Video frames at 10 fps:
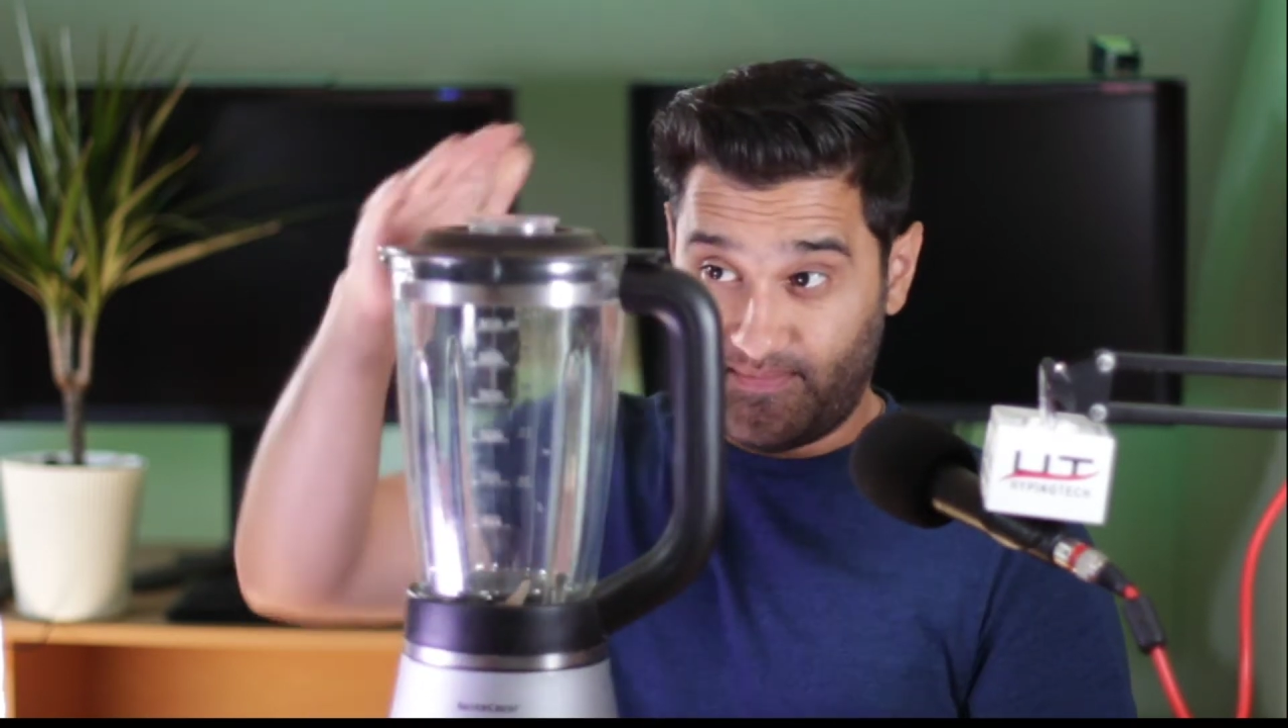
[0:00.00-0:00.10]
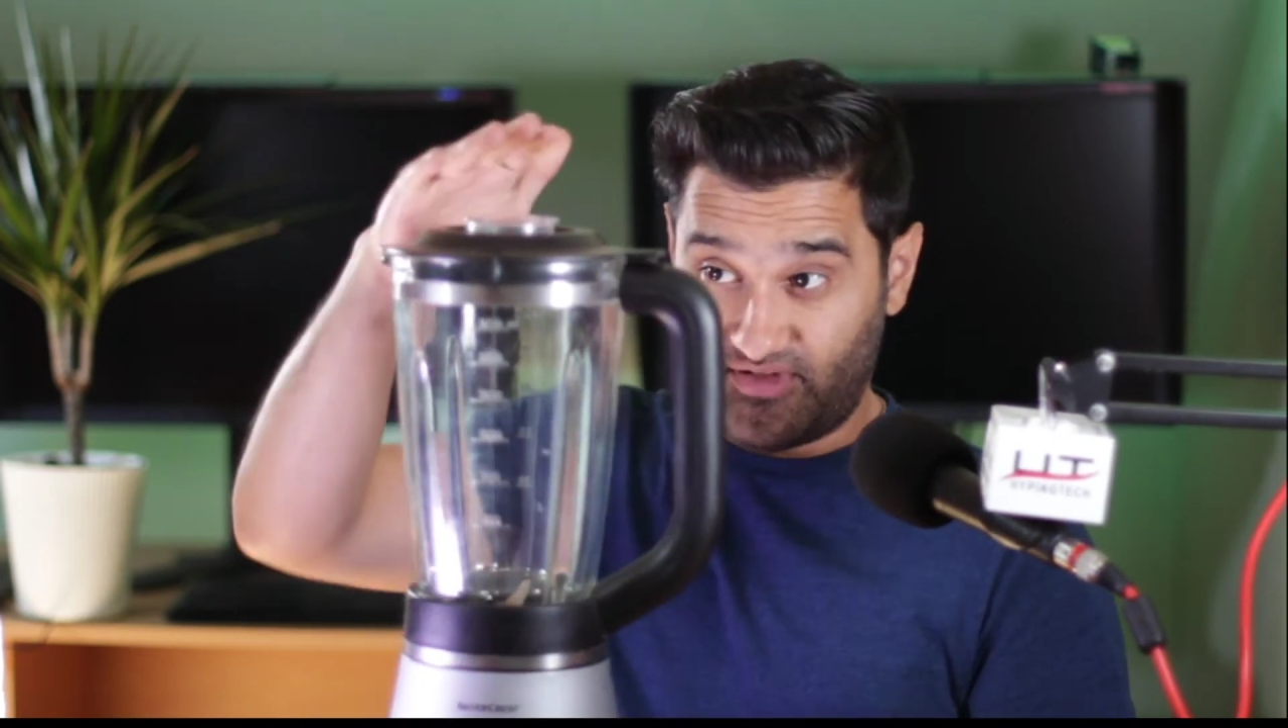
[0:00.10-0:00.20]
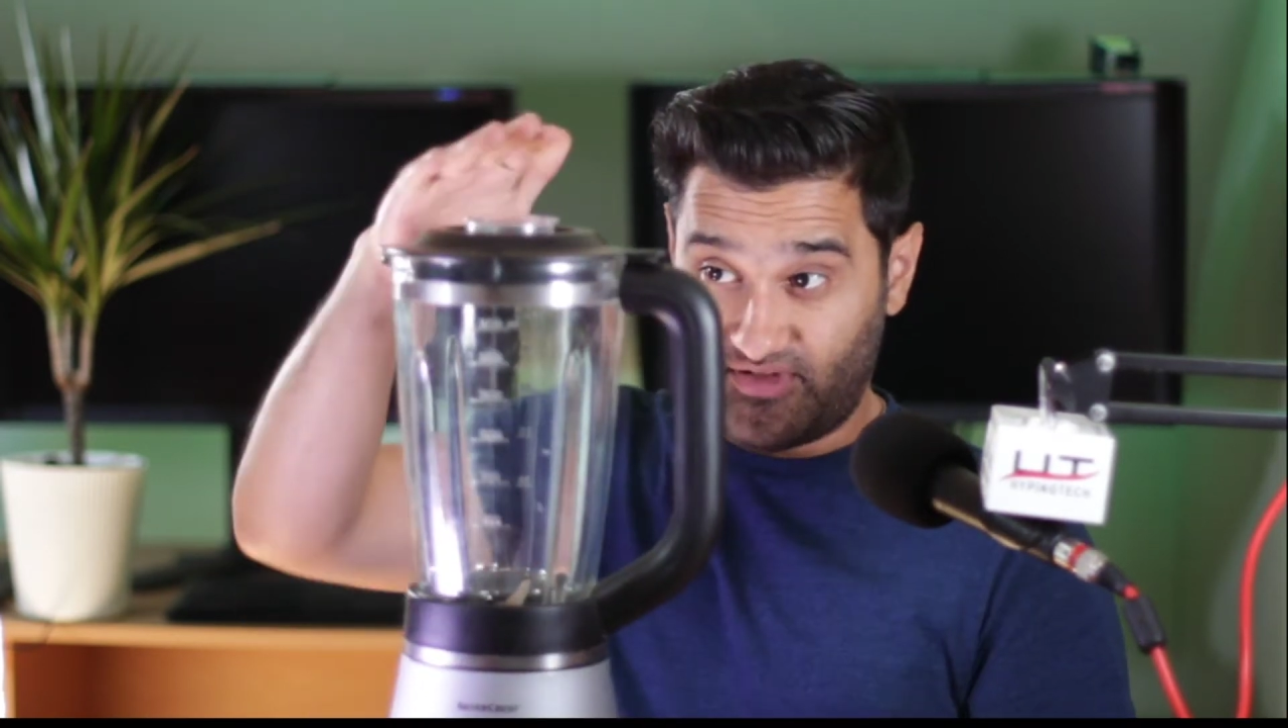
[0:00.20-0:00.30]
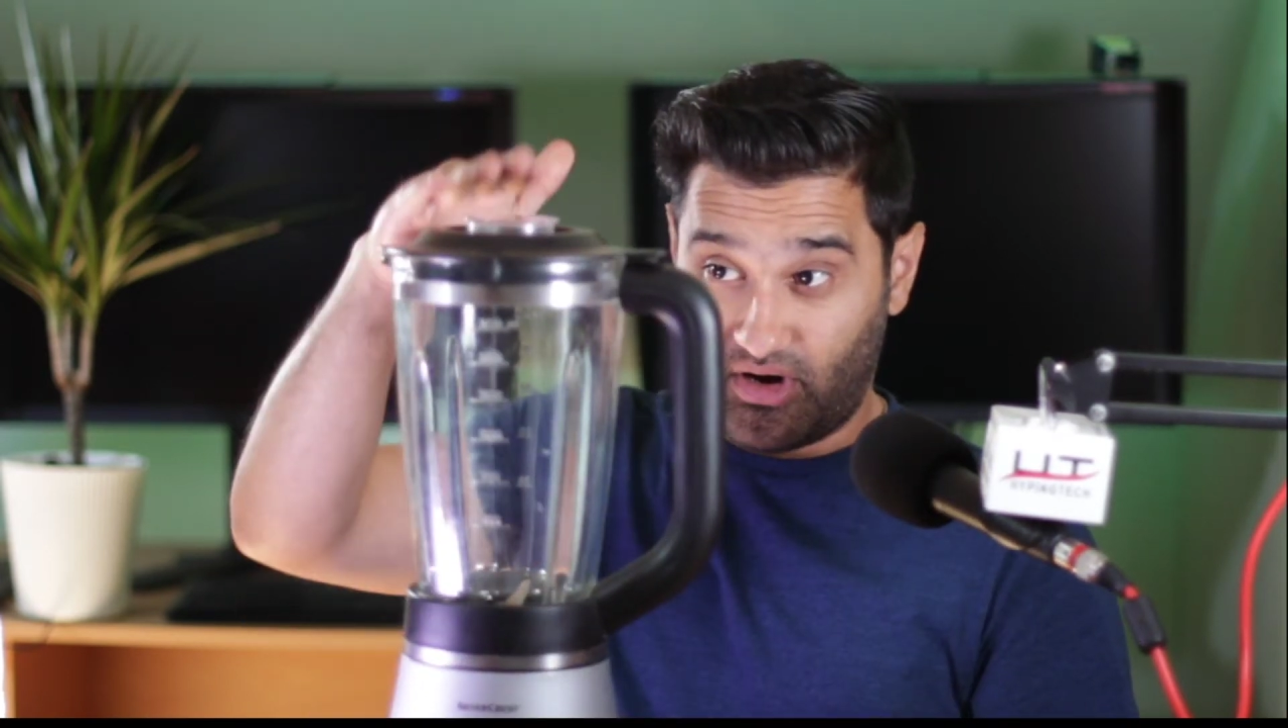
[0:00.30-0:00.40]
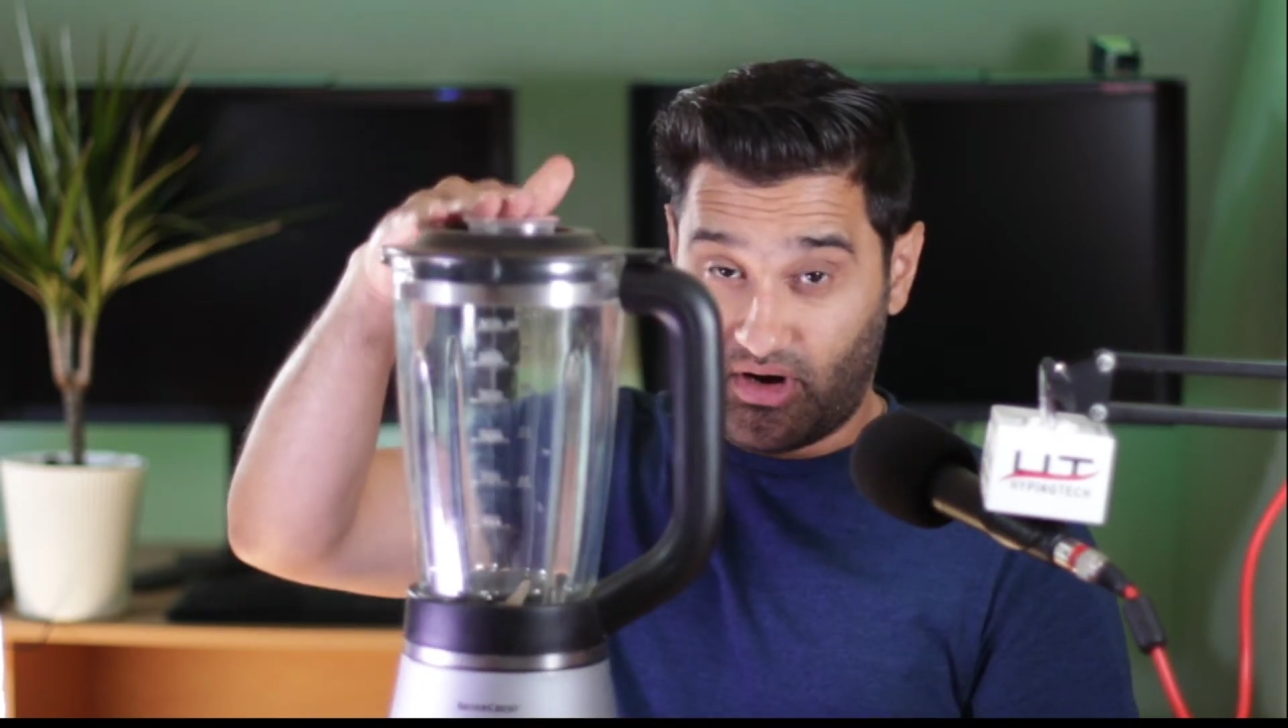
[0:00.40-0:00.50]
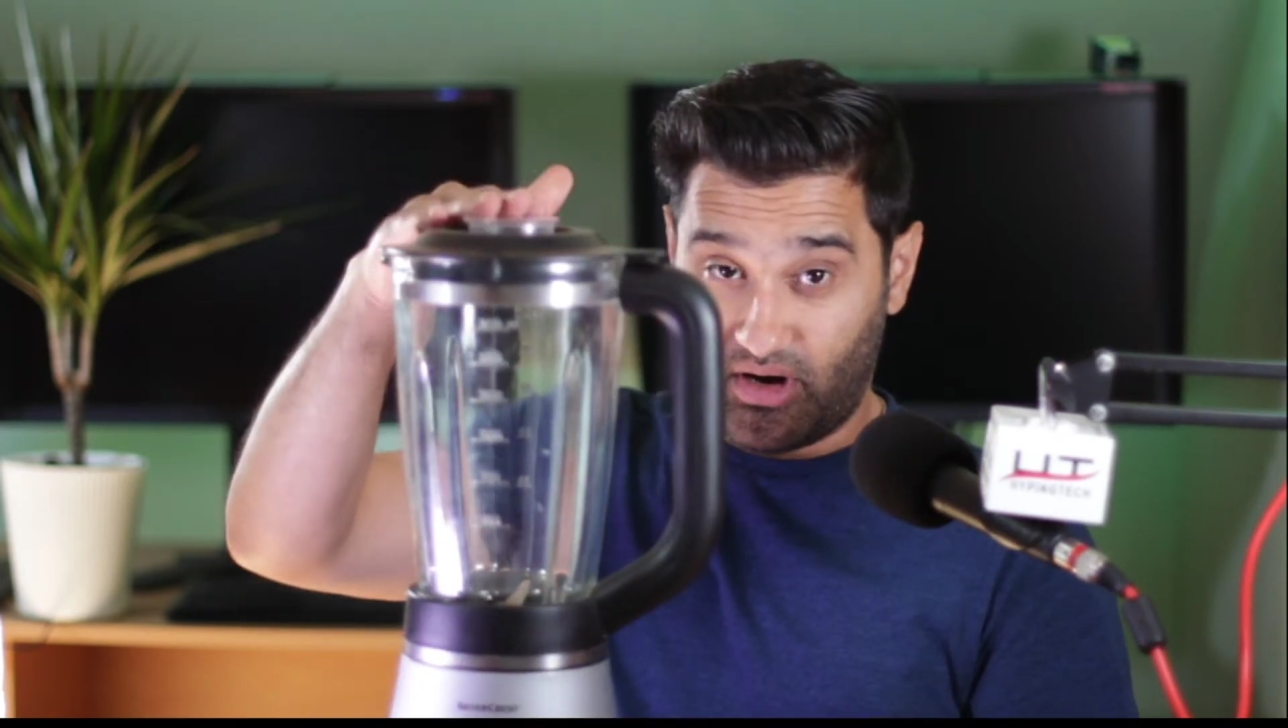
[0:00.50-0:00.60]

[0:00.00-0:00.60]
It's a